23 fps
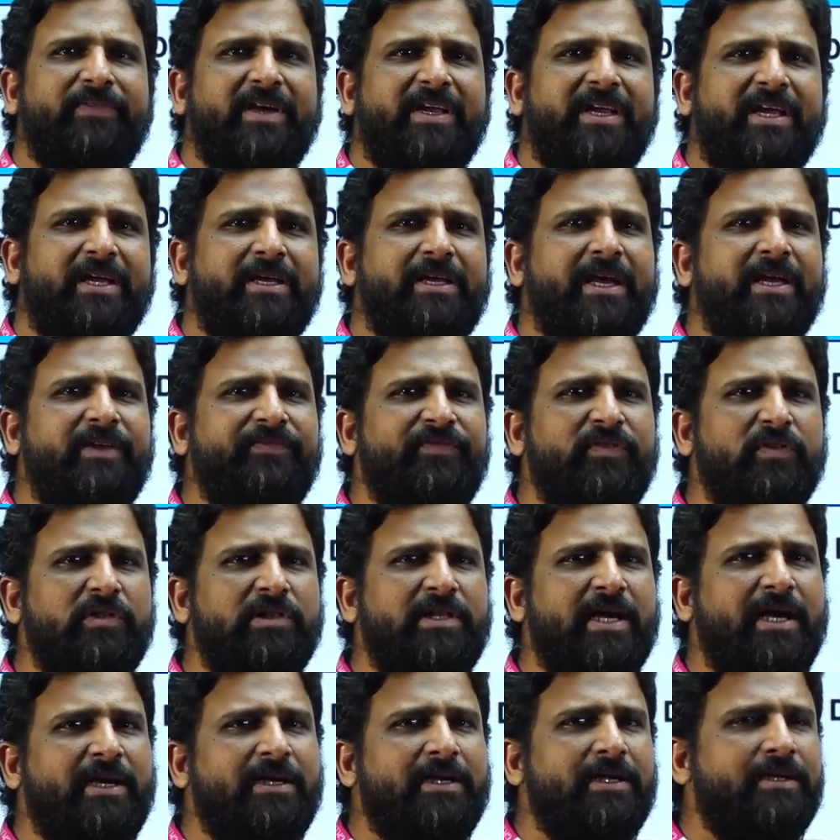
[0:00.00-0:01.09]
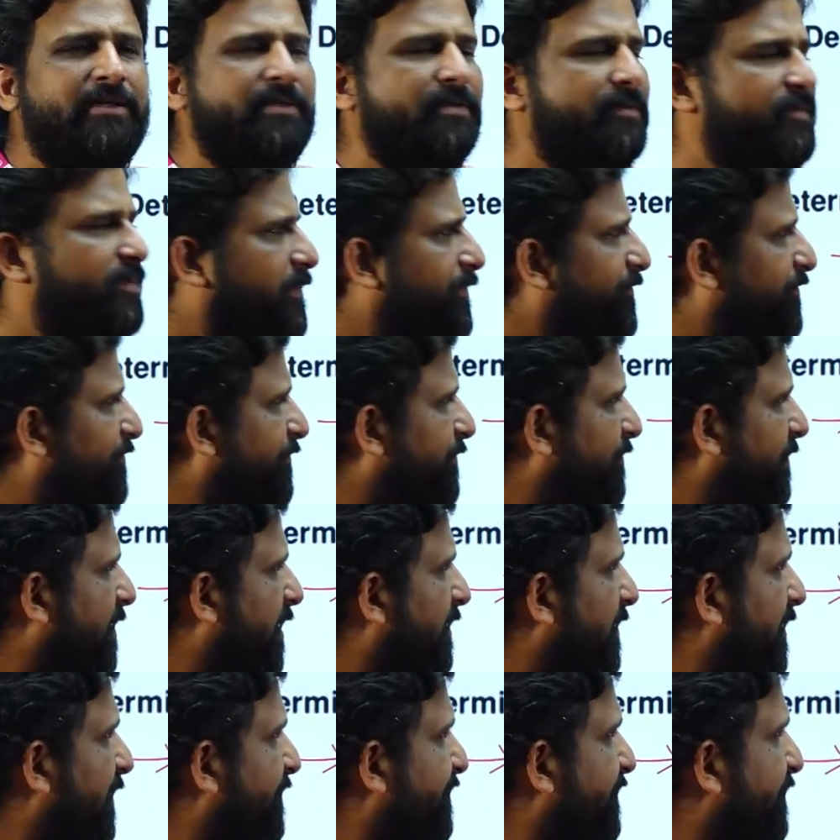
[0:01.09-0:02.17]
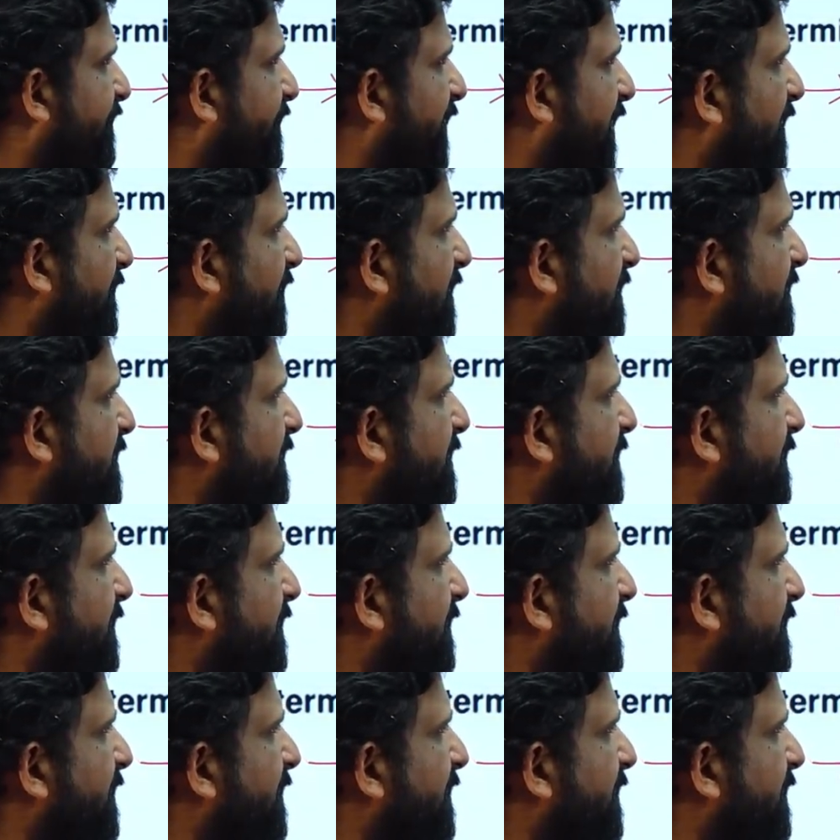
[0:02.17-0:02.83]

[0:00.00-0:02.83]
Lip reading: very careful that if whenever